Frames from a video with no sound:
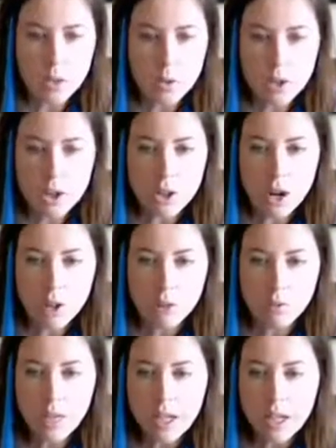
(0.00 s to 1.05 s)

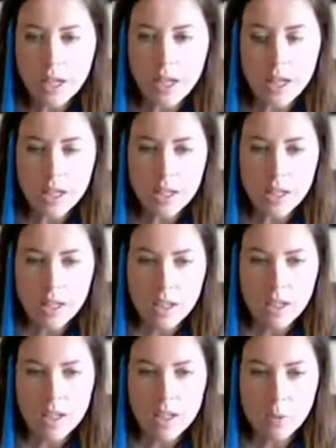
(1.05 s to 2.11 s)
cartography and
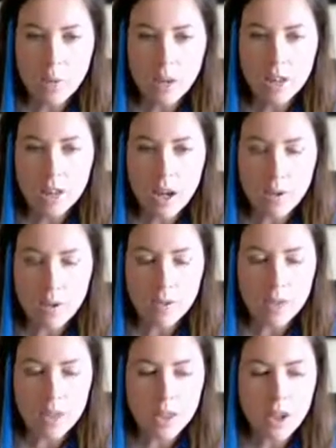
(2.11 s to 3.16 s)
teaching myself
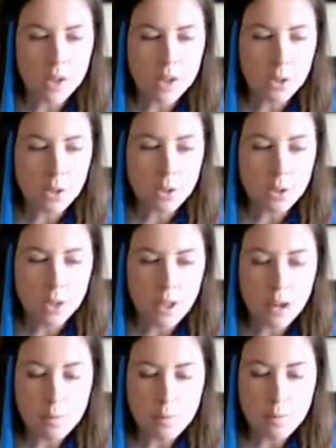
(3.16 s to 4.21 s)
and also
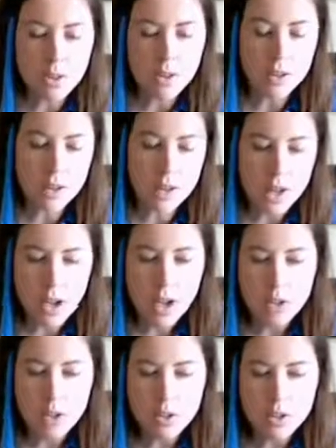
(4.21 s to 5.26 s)
others on
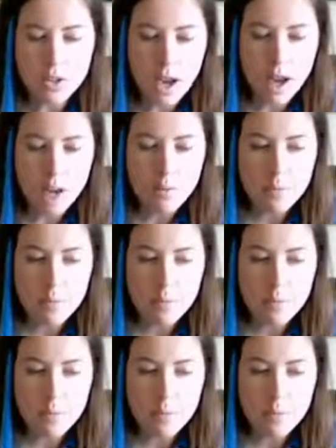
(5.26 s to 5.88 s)
how to do that.